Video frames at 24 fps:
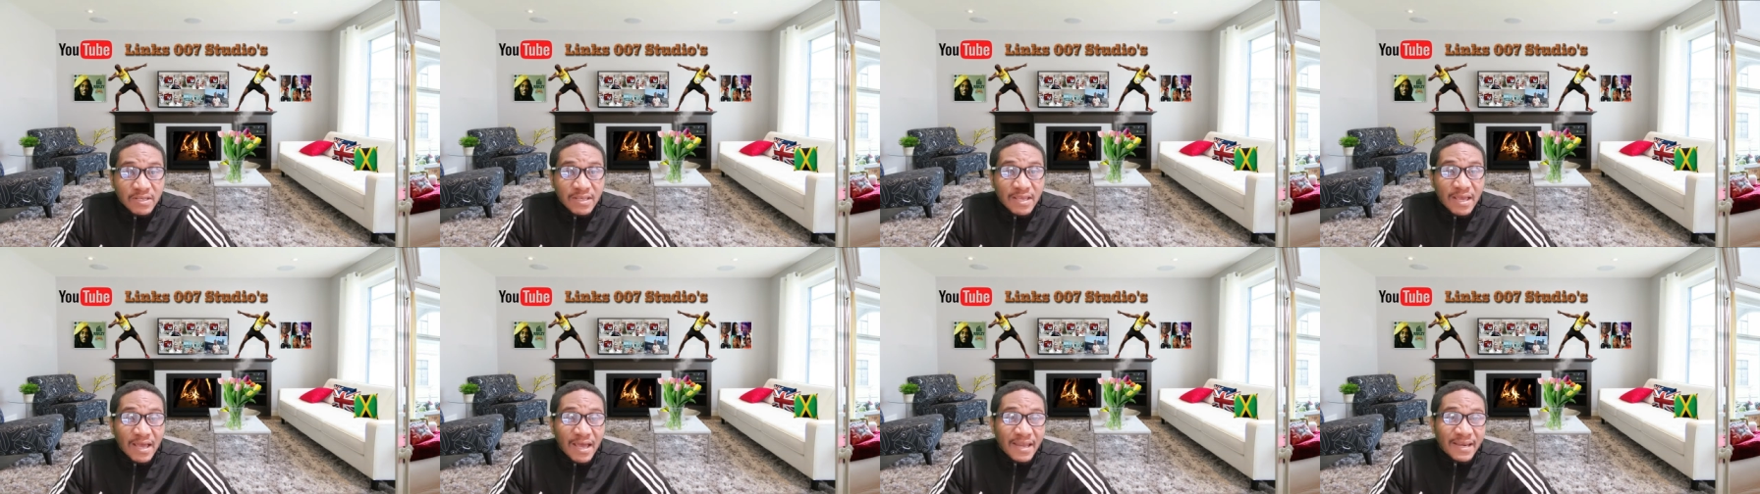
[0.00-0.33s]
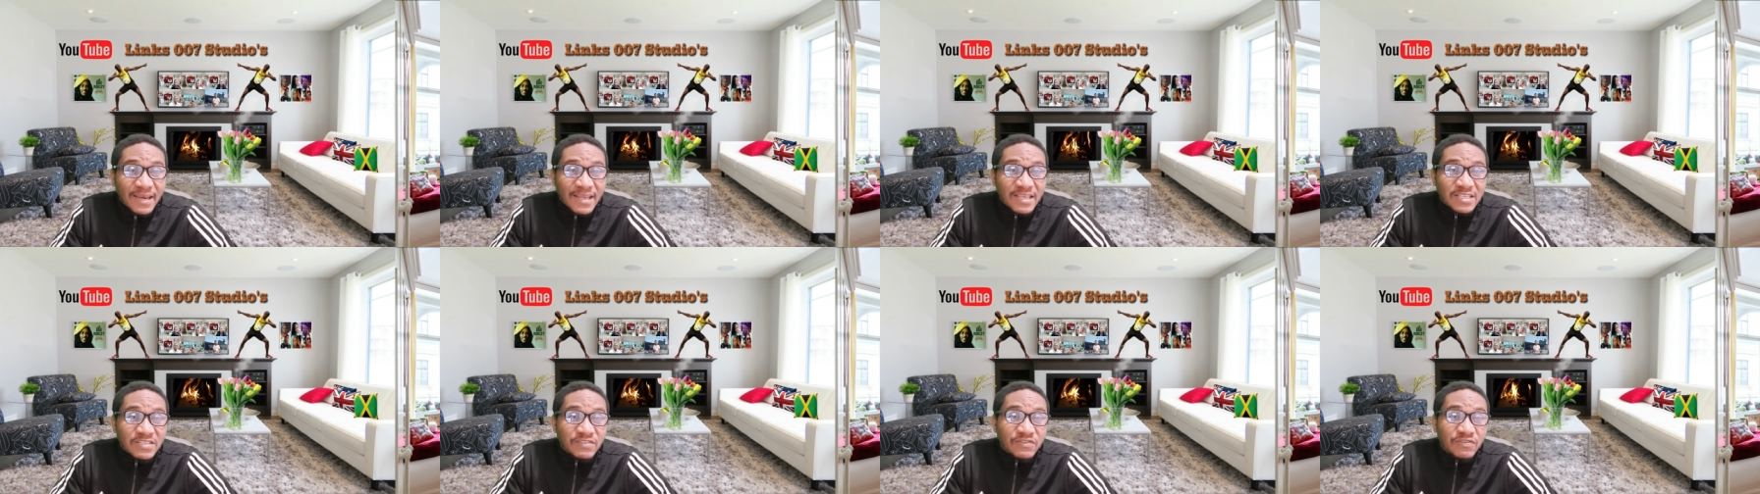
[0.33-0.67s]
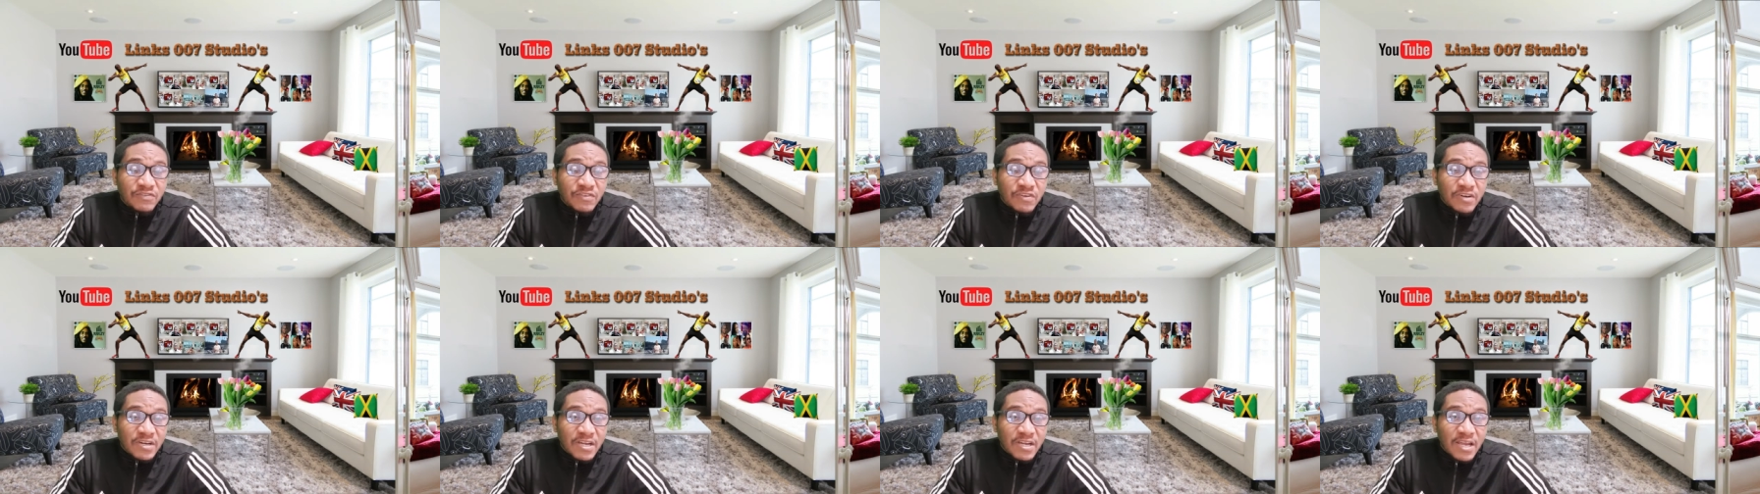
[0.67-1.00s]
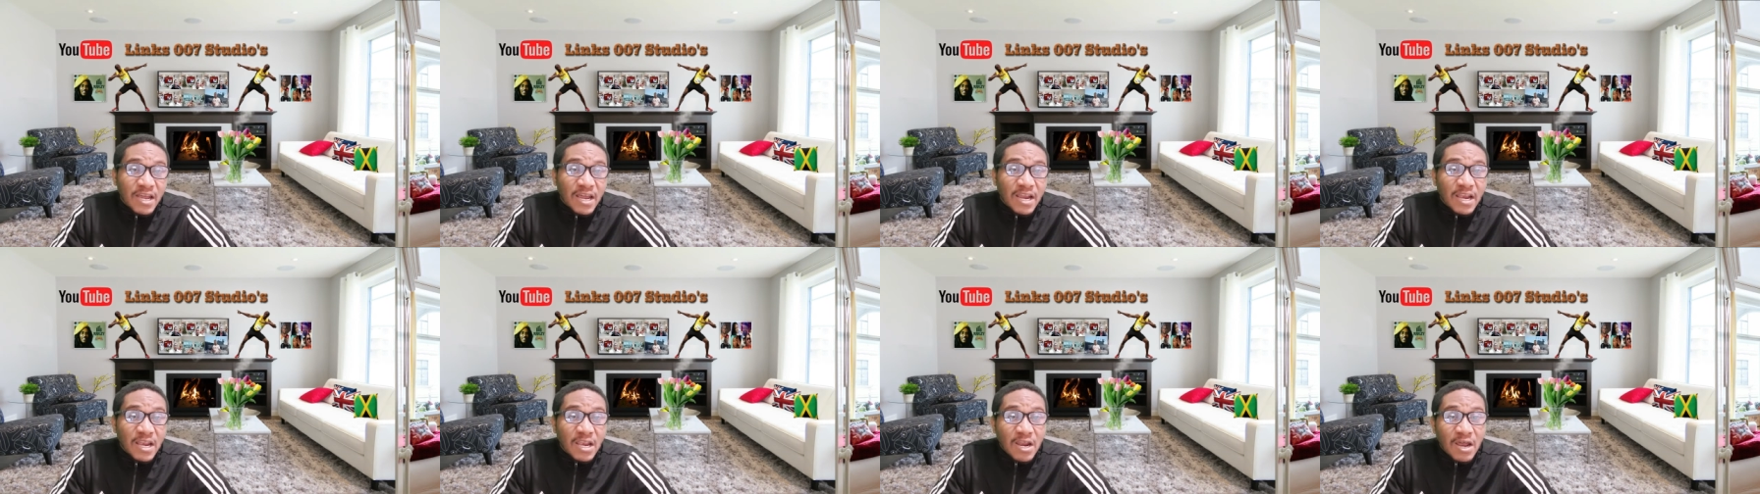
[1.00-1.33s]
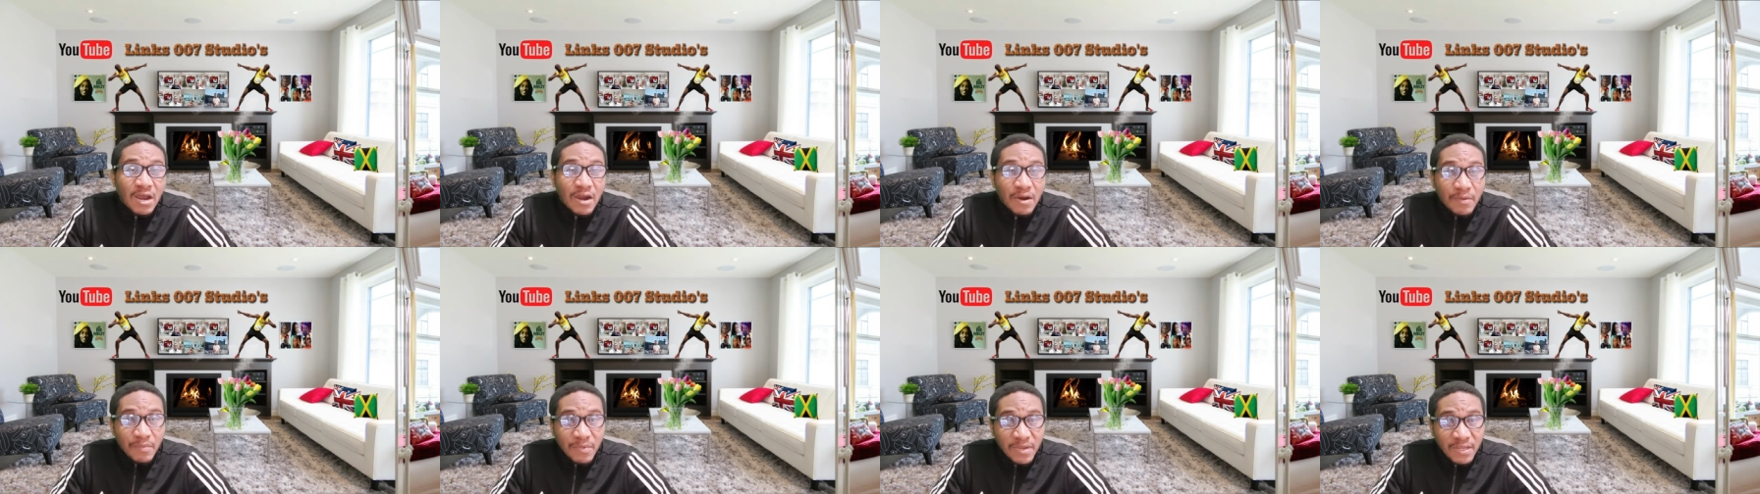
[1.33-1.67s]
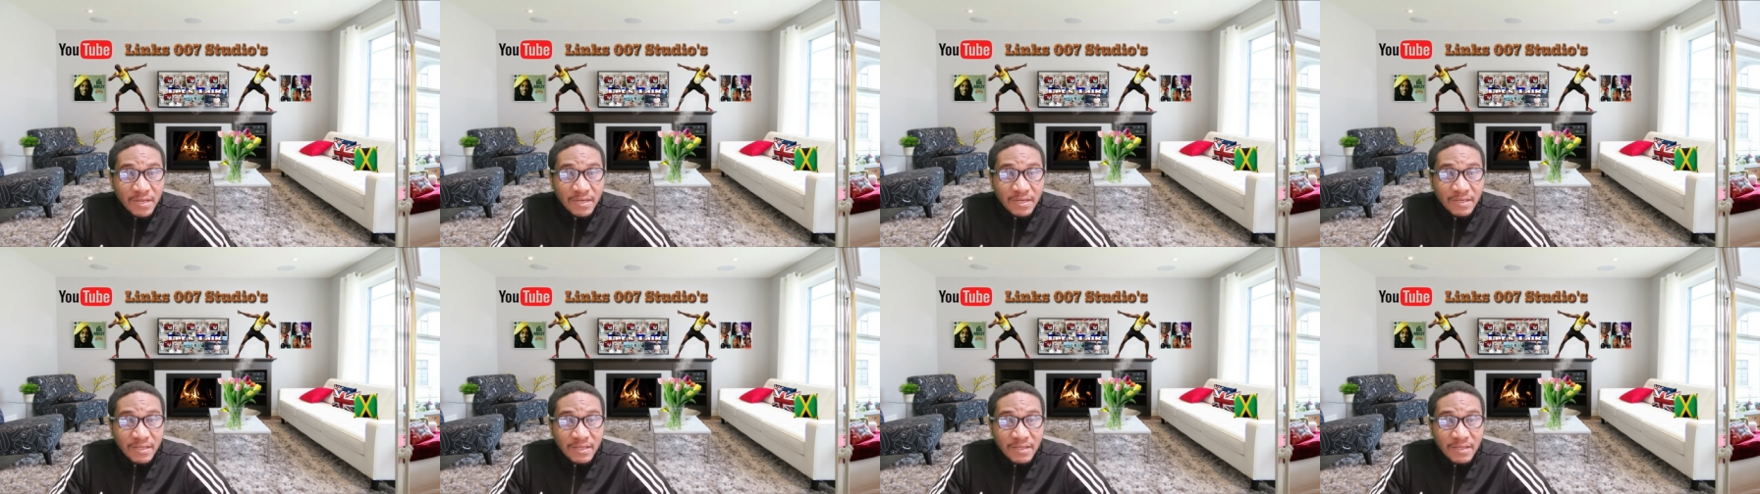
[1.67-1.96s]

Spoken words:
and that's very alarming